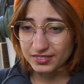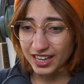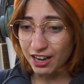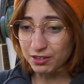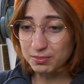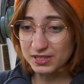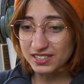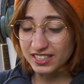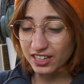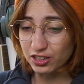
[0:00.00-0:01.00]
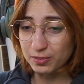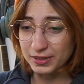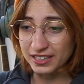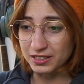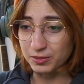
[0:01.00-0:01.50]
I would be scared to
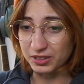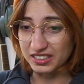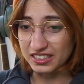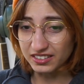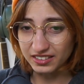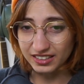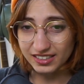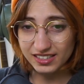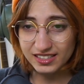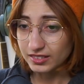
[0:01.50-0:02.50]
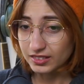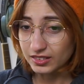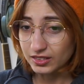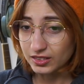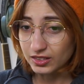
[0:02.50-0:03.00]
be anywhere near this.
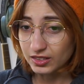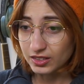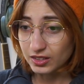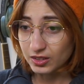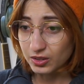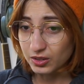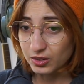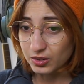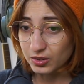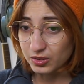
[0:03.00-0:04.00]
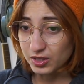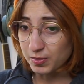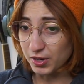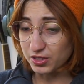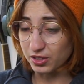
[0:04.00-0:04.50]
This
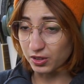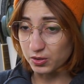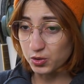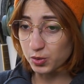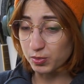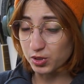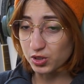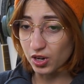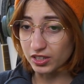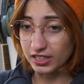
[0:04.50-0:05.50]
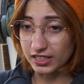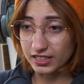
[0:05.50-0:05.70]
ball's gonna go supersonic.